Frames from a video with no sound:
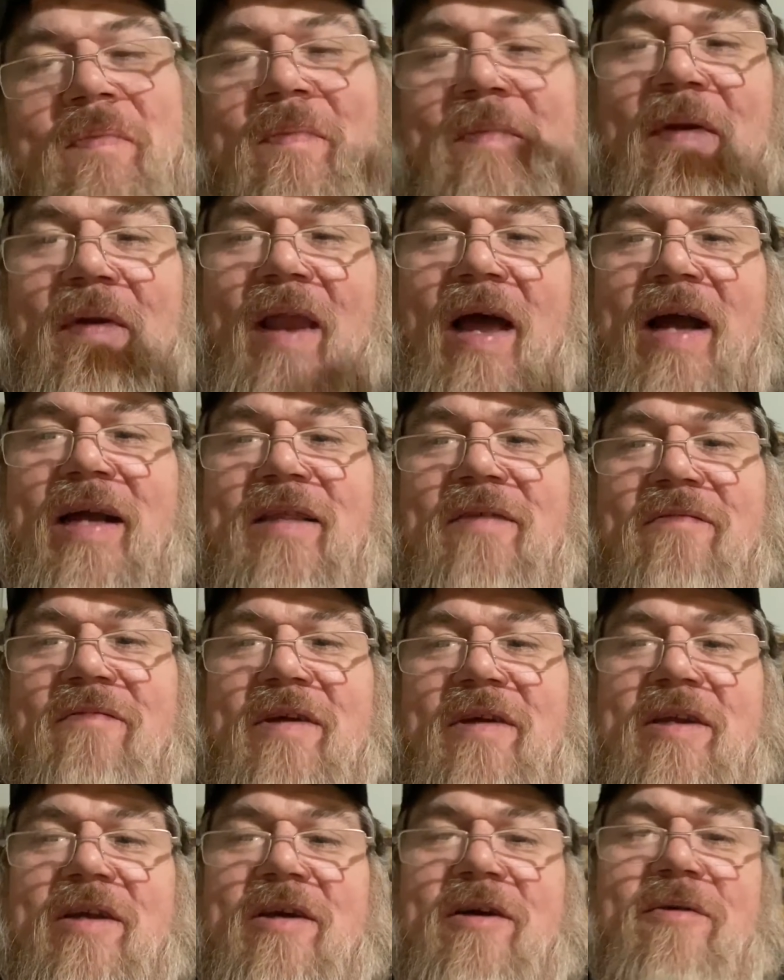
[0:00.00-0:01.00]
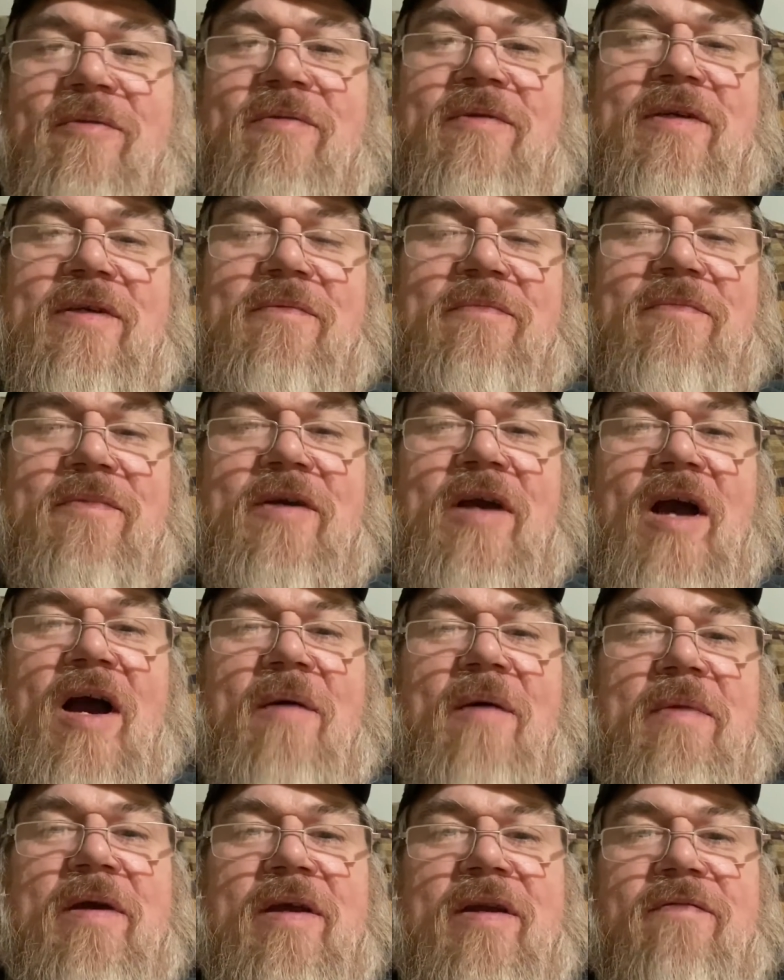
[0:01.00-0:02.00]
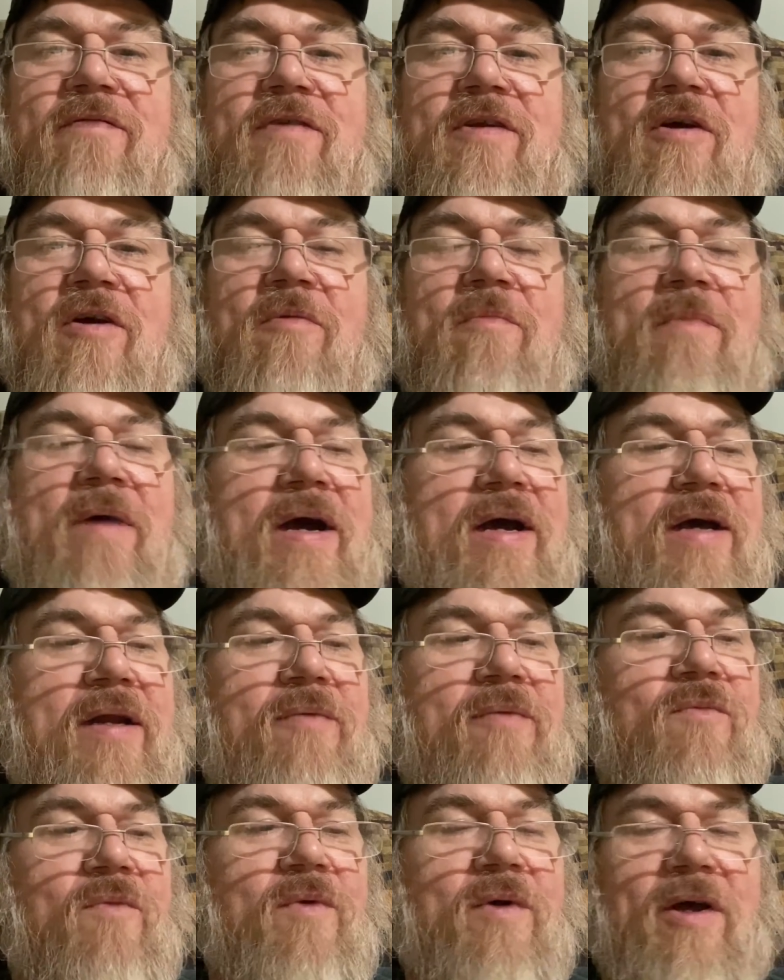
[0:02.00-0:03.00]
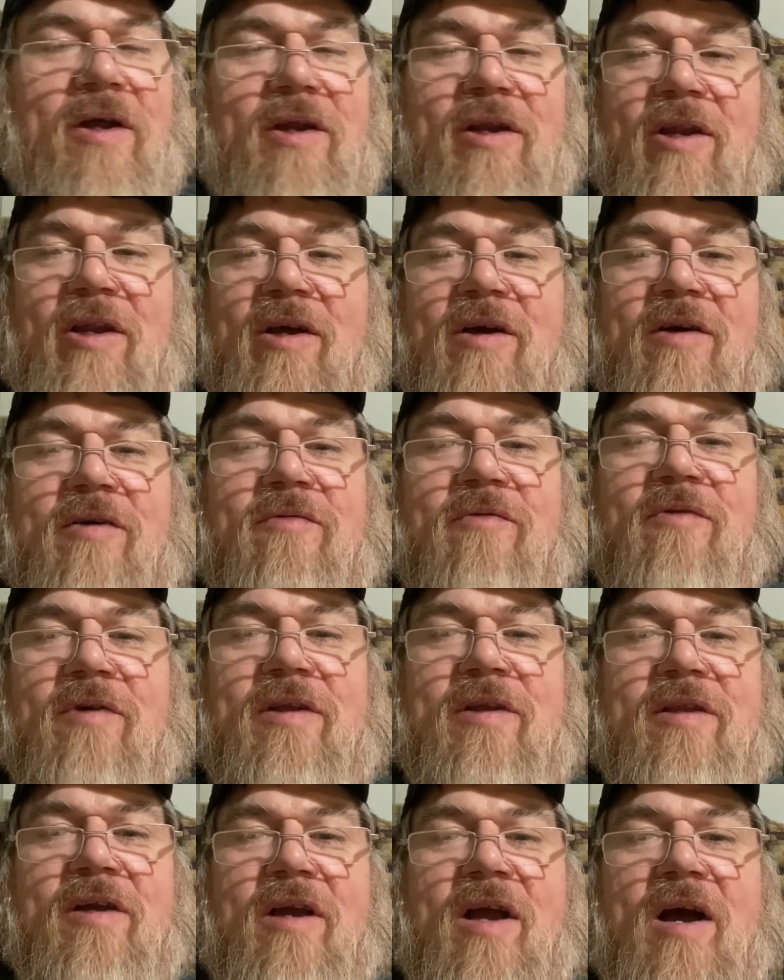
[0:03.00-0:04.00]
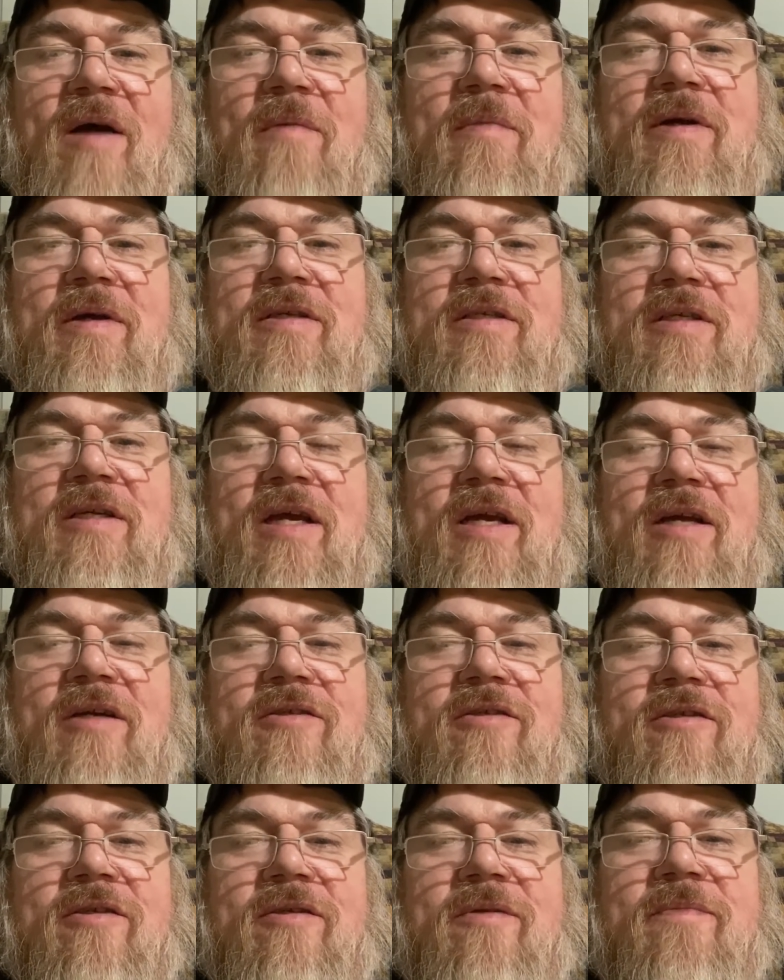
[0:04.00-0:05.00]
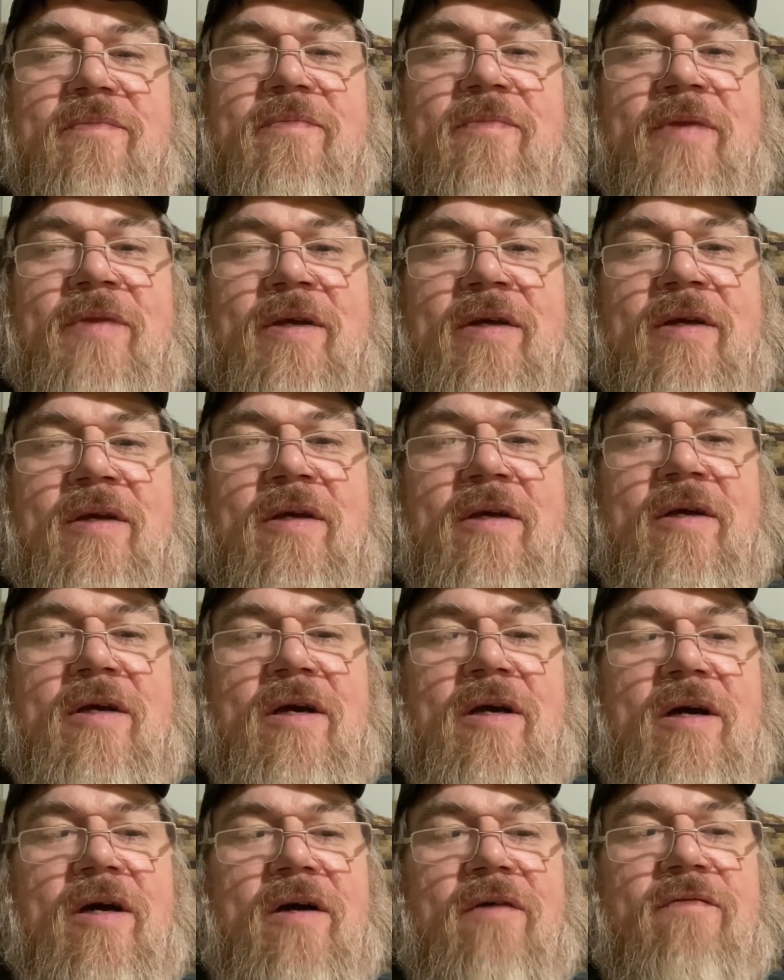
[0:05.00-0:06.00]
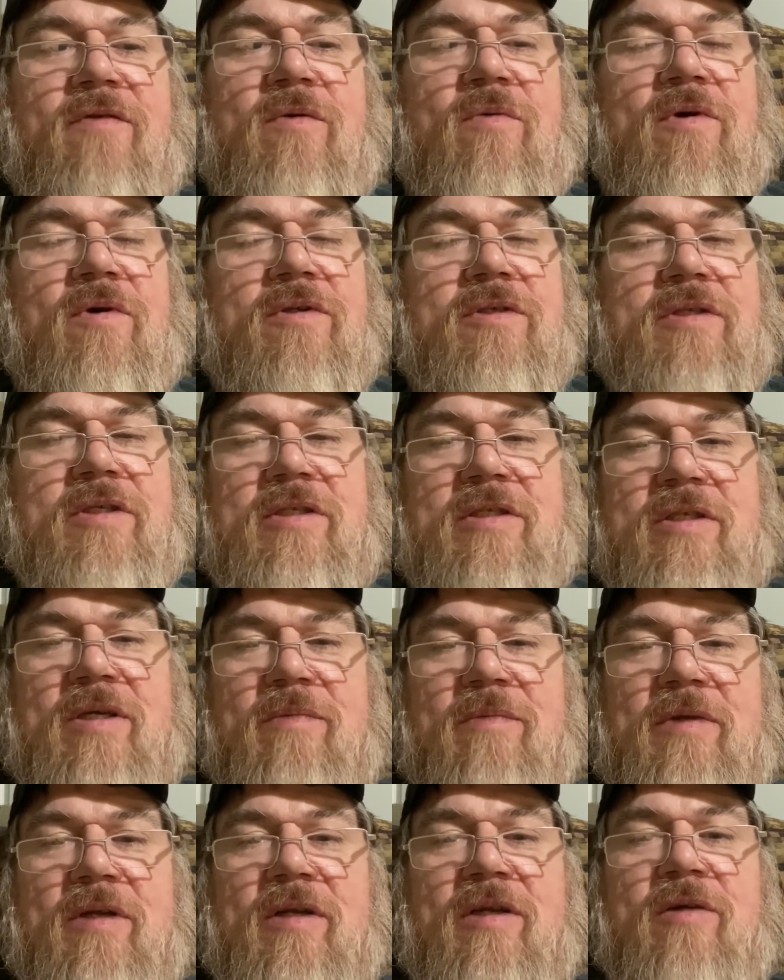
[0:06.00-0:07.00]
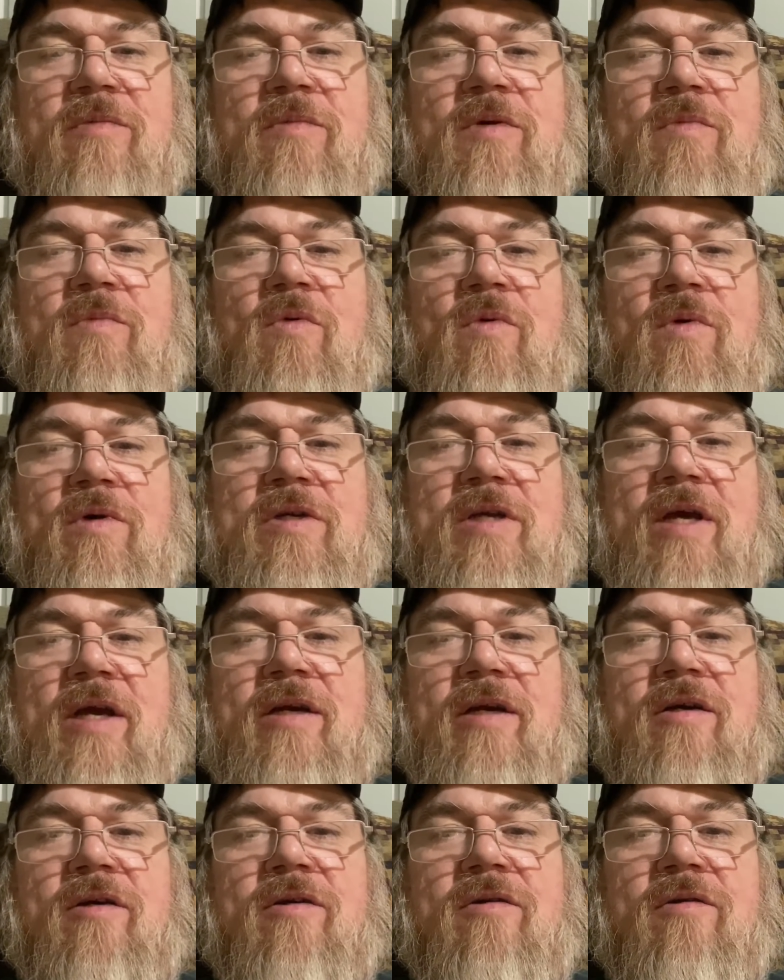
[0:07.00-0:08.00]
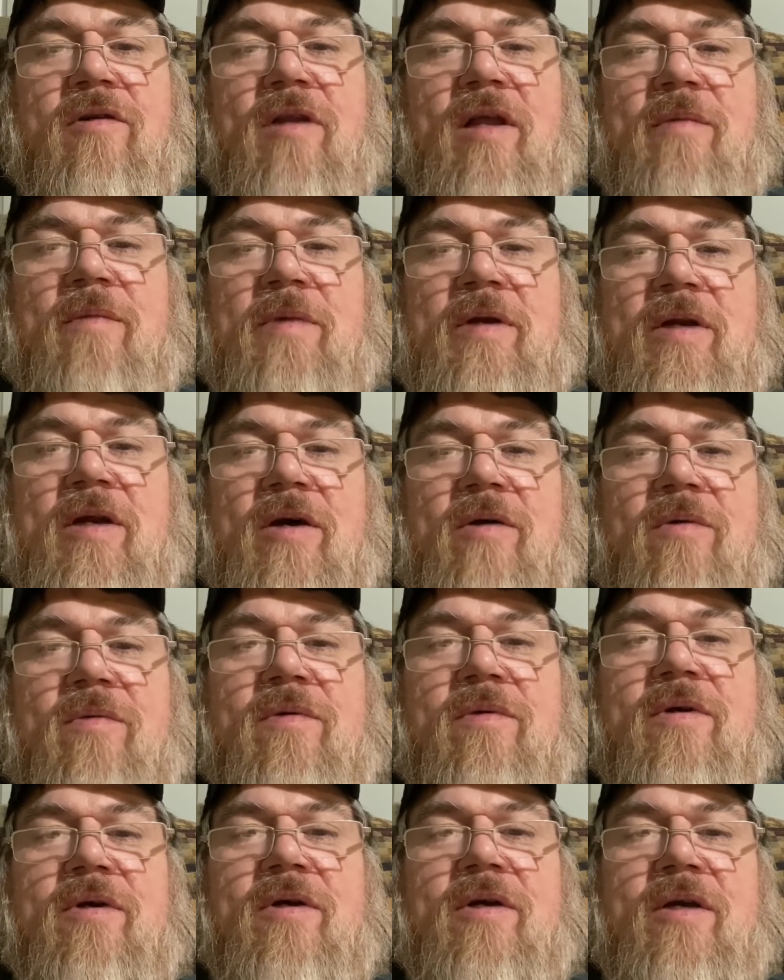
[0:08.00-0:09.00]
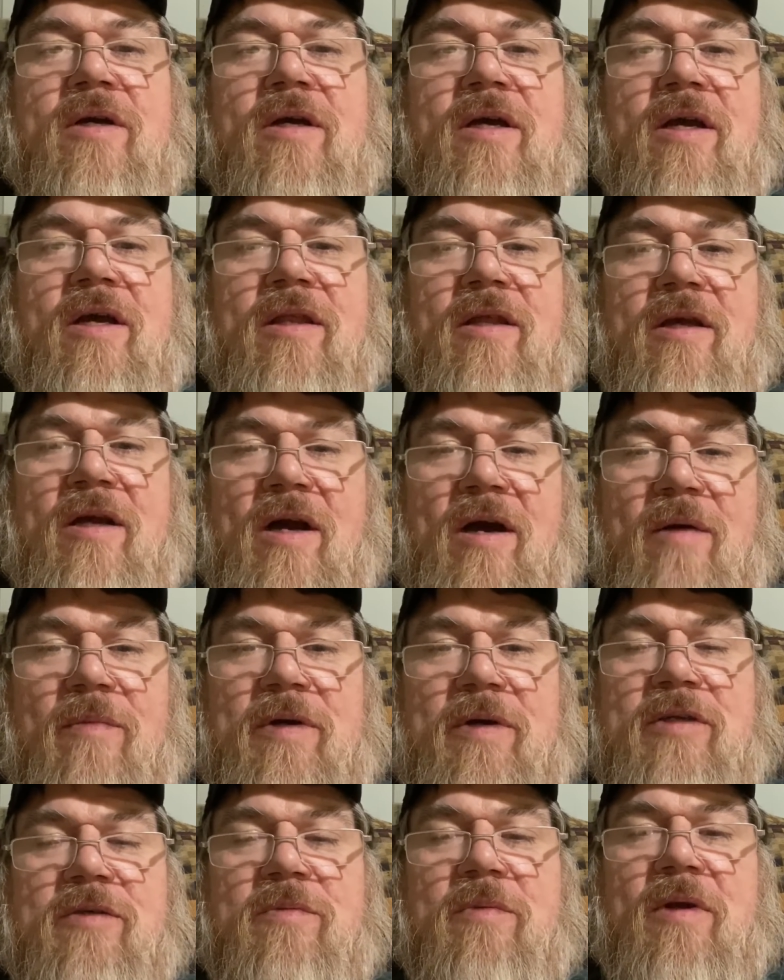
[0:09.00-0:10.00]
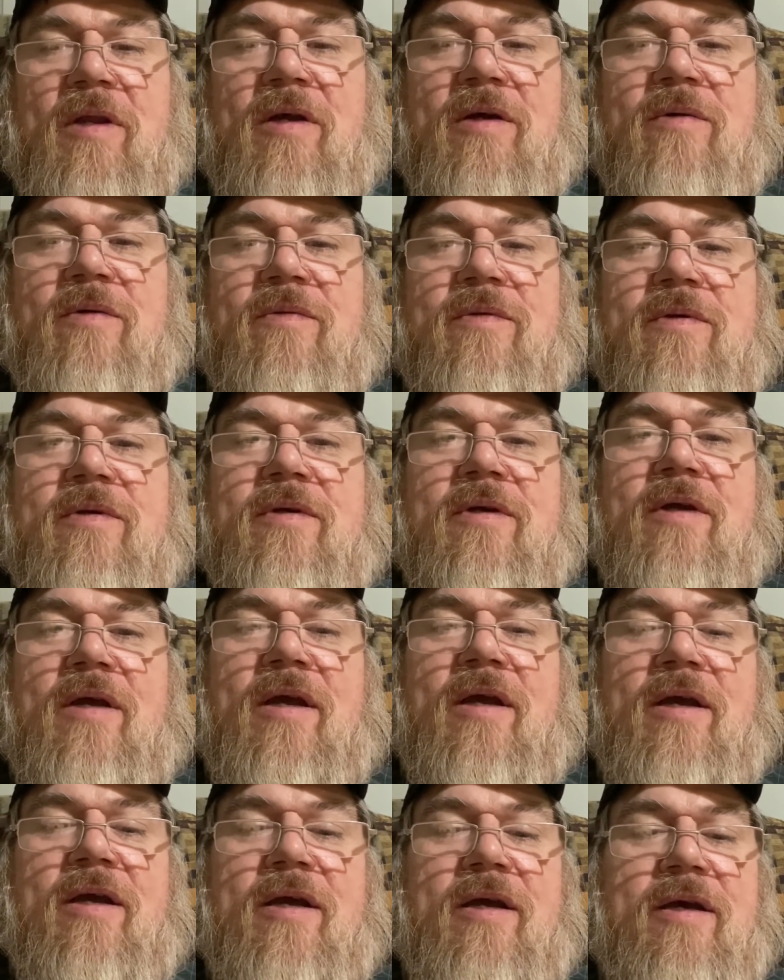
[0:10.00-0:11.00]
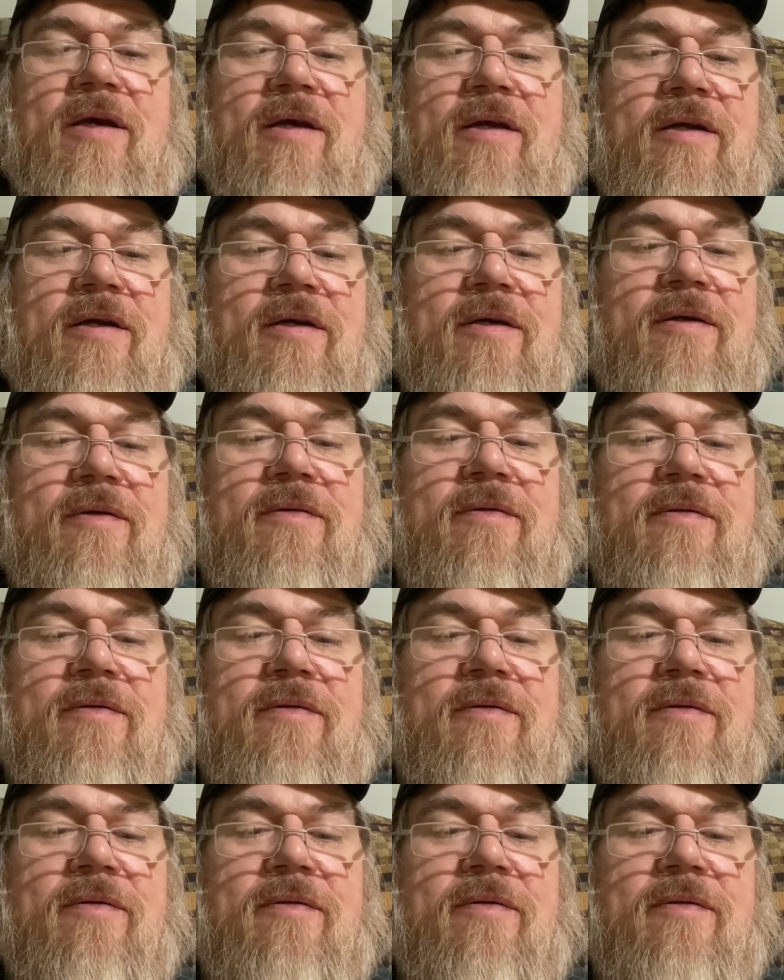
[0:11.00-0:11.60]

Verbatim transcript: like the video, comment if you don't mind. We, I love reading the comments and answering them. Uh, if you want to see something a little bit more technical, let me know in the comments below. And uh,